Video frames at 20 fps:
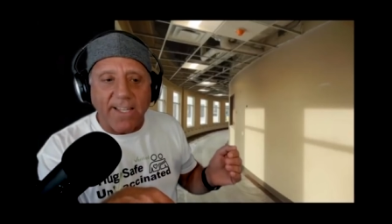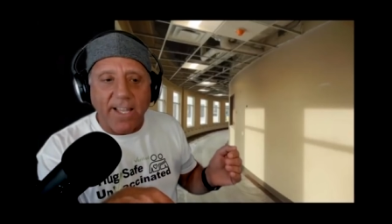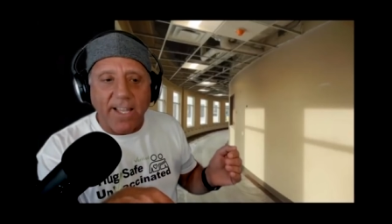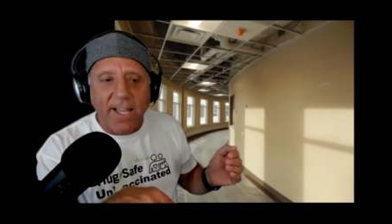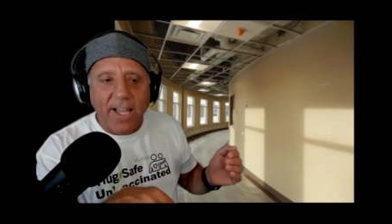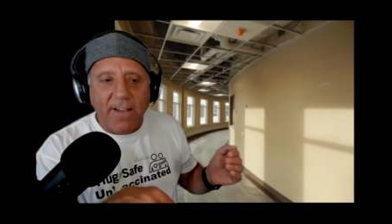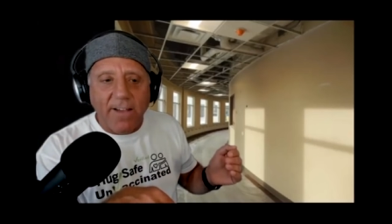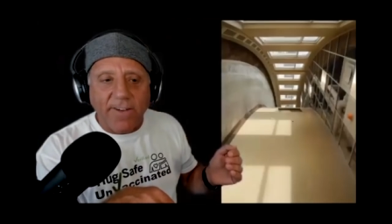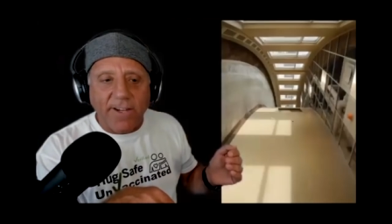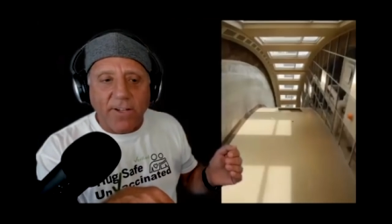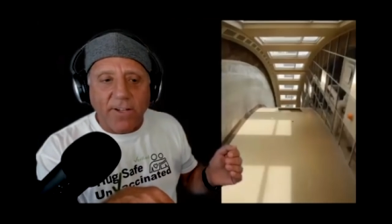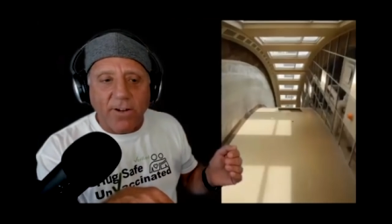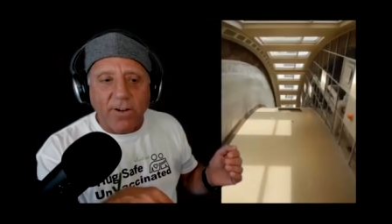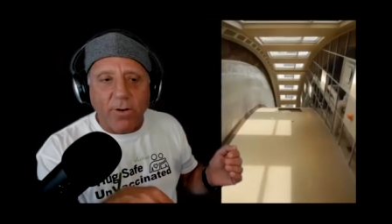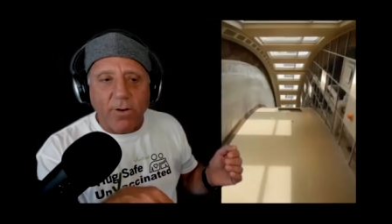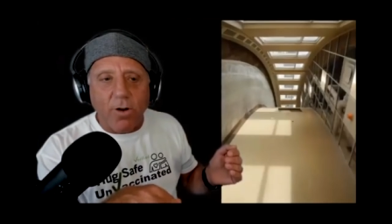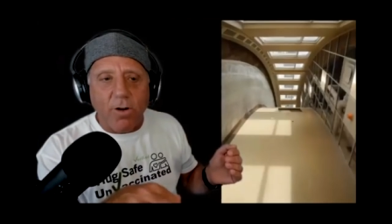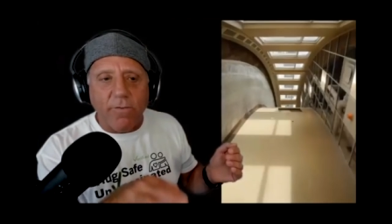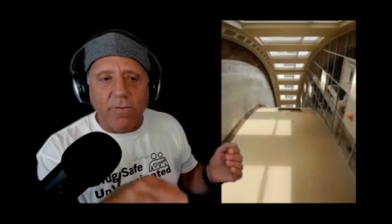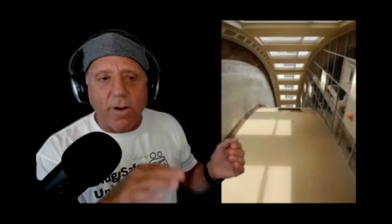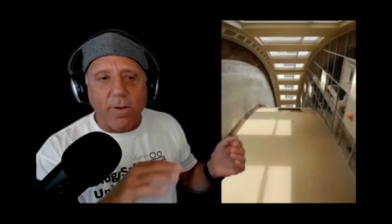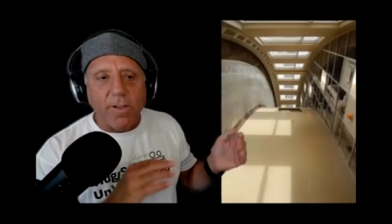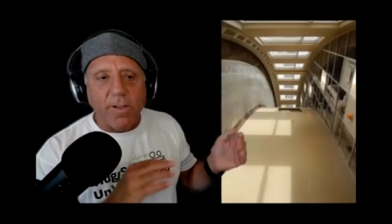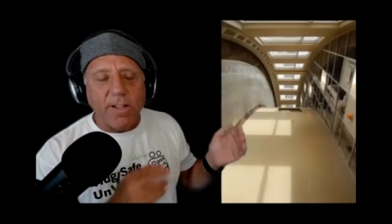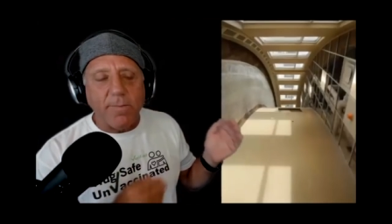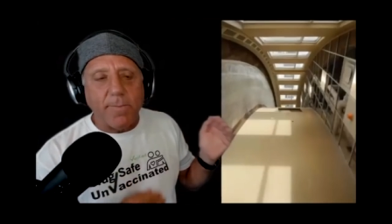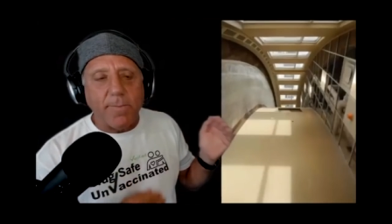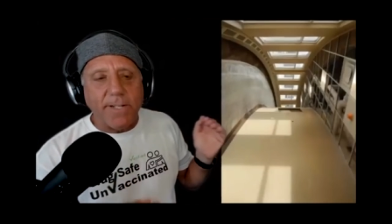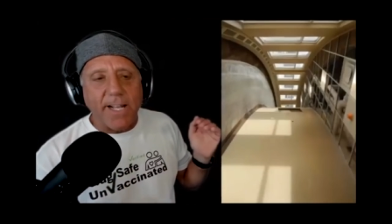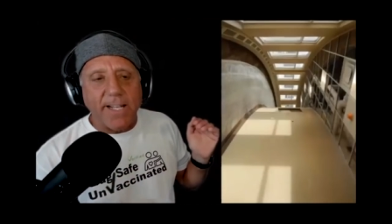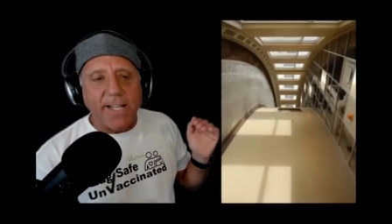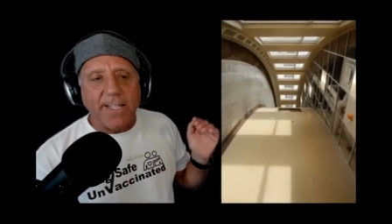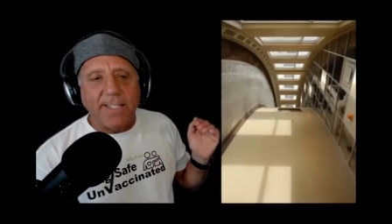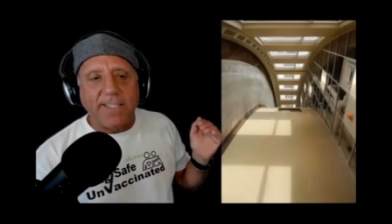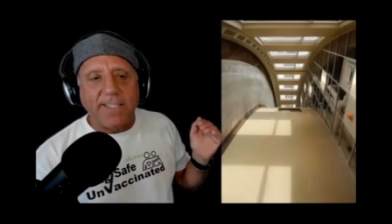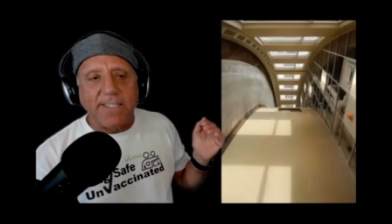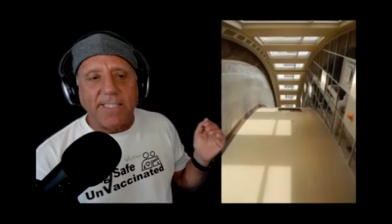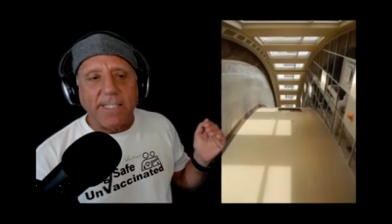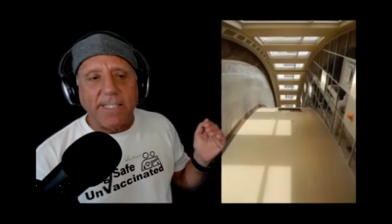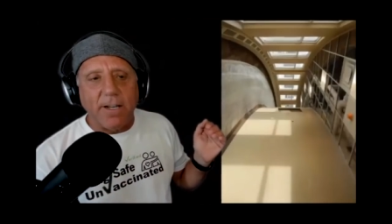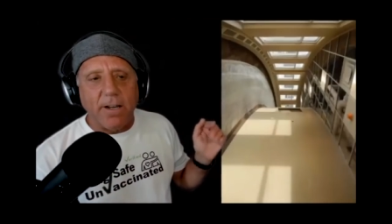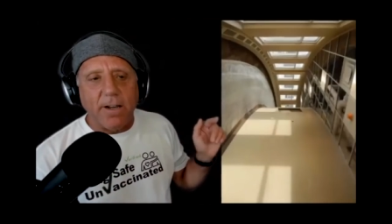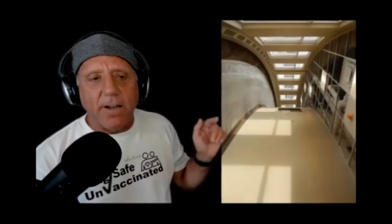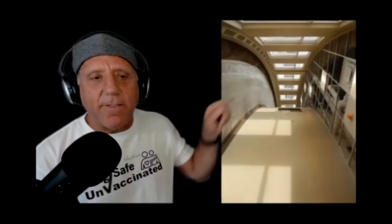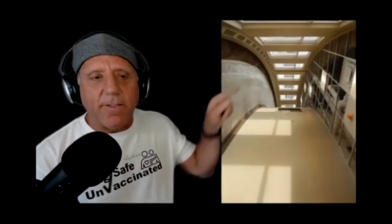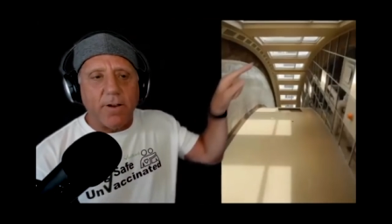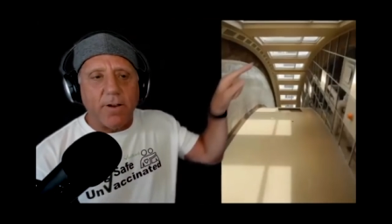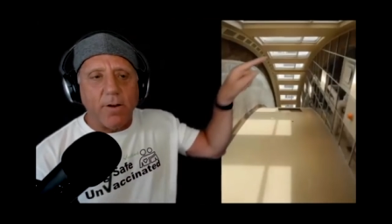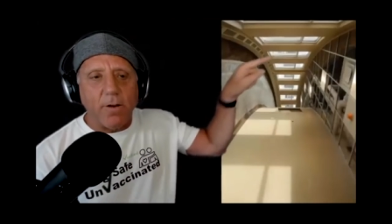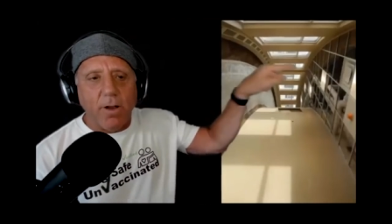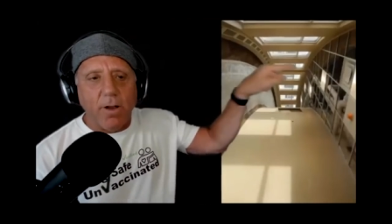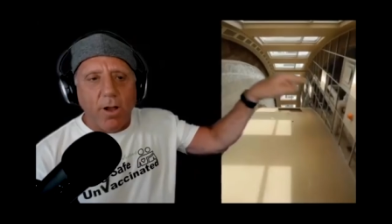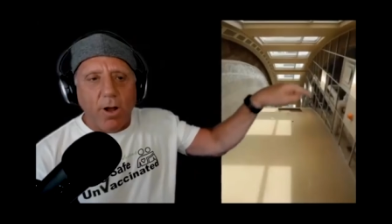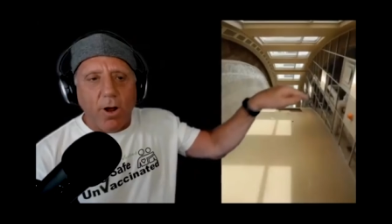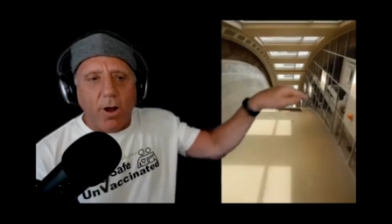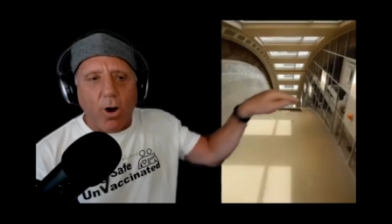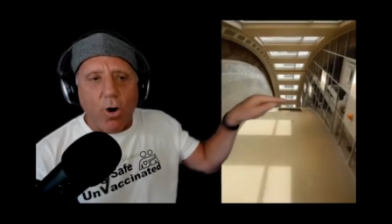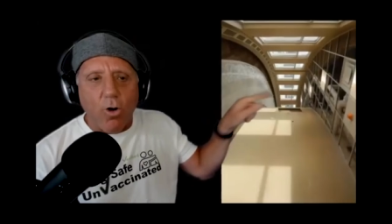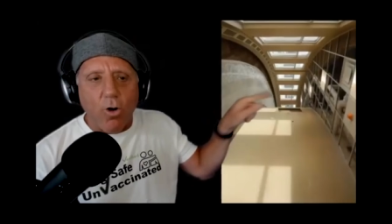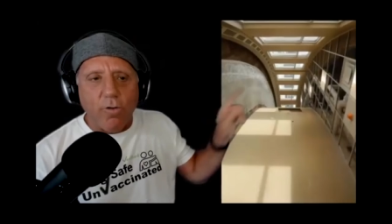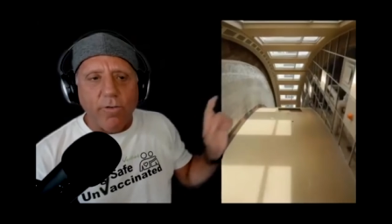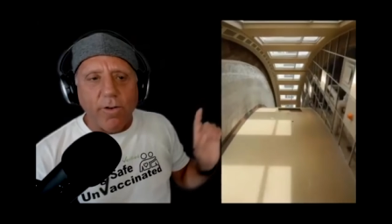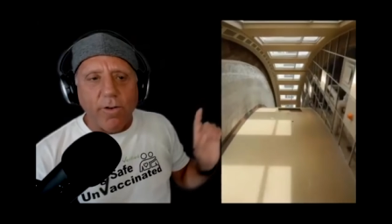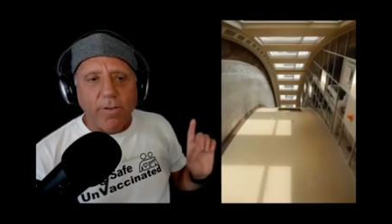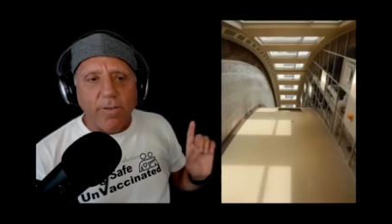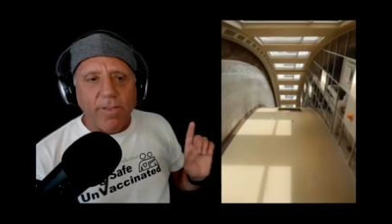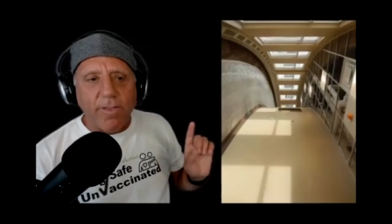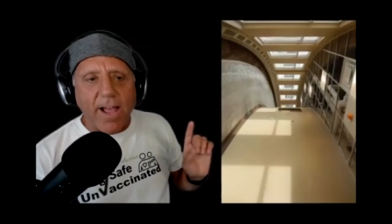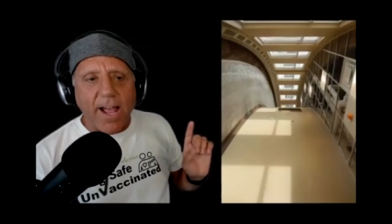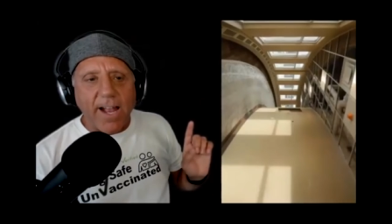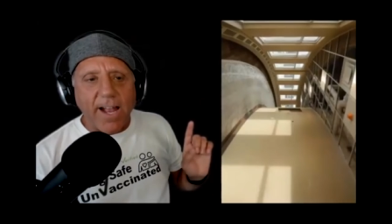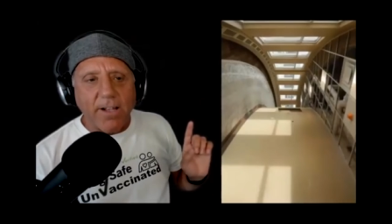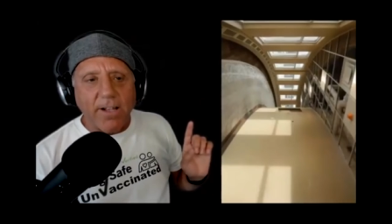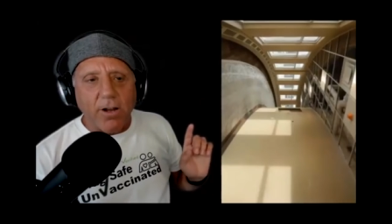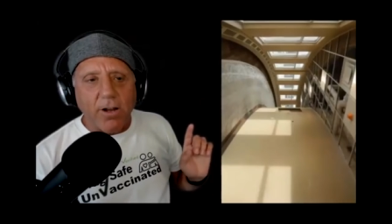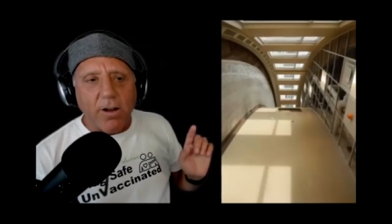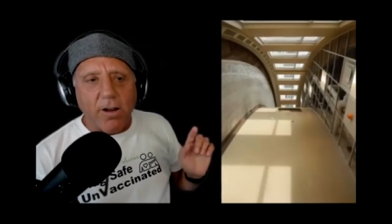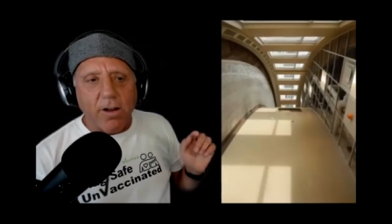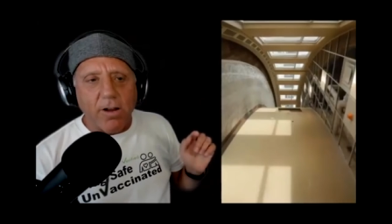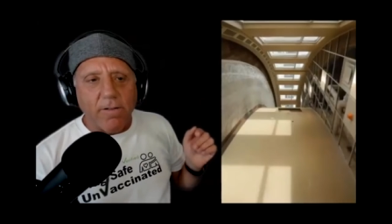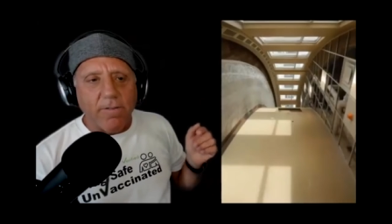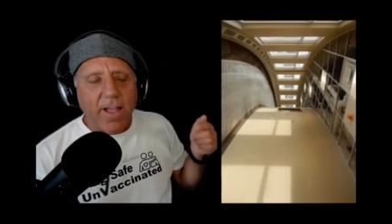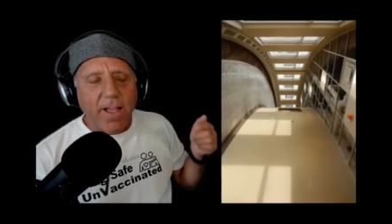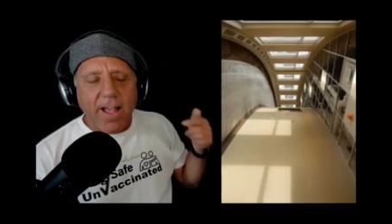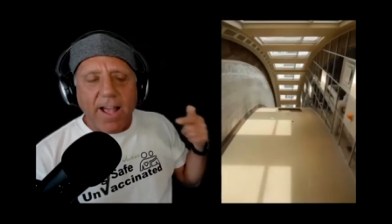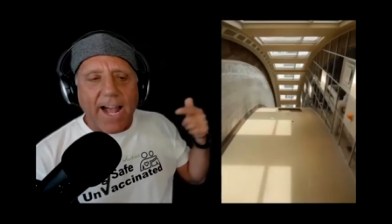If I turn it over and just pretend this is the Earth, you're over that curve.